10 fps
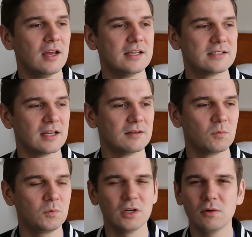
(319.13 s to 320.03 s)
is that,
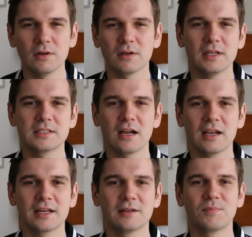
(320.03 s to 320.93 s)
you know, it's kind of
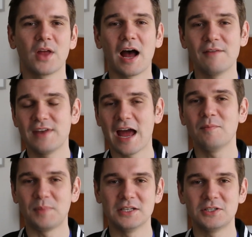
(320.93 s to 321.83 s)
like I've
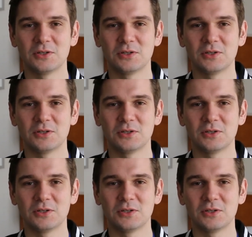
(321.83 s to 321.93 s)
now been